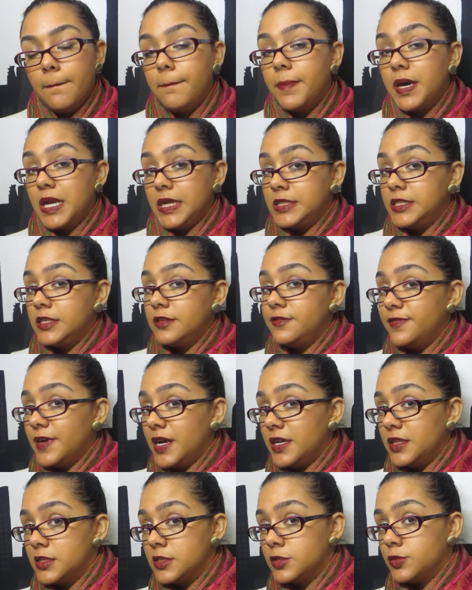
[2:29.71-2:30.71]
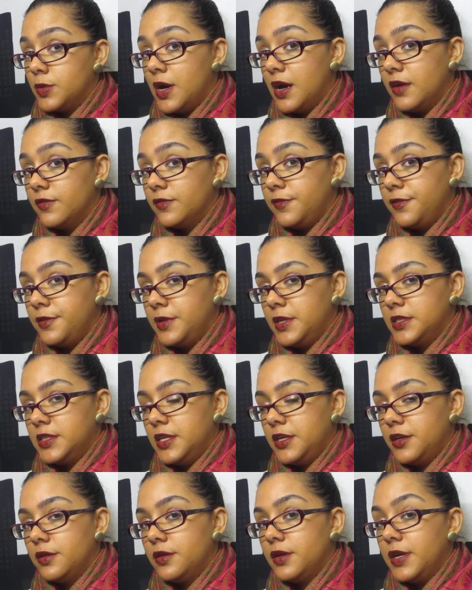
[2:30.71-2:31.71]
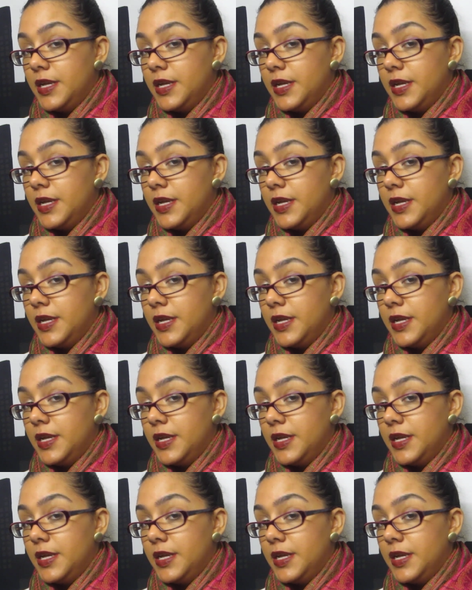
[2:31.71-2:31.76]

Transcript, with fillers: But I did find the Suave a few days later.